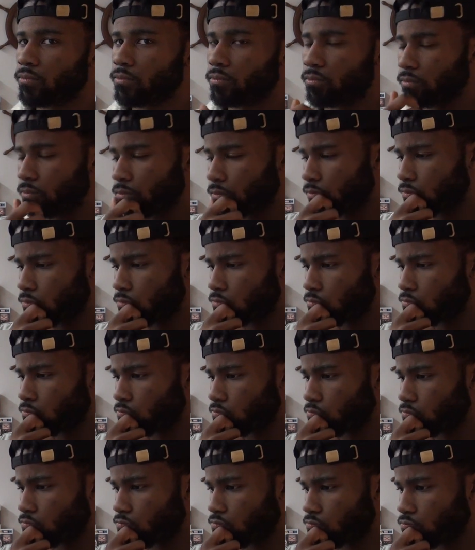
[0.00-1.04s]

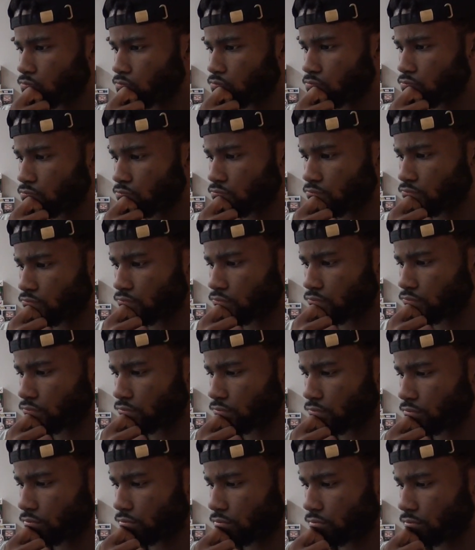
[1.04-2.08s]

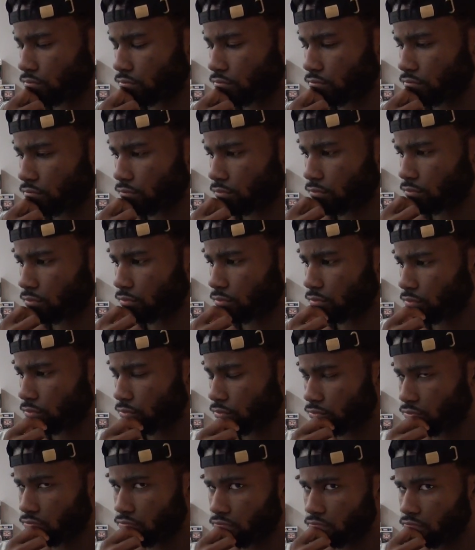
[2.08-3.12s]

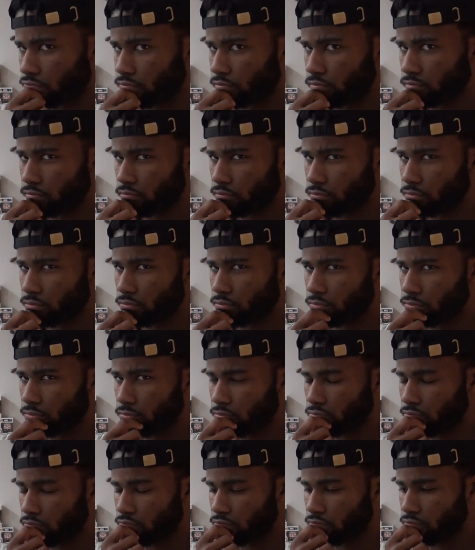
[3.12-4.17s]

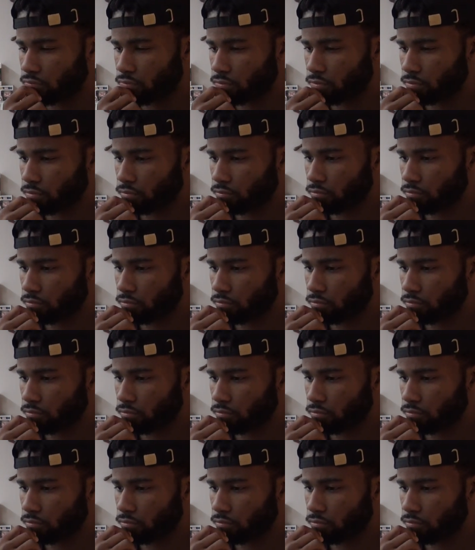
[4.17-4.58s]
No words are spoken by the person on screen.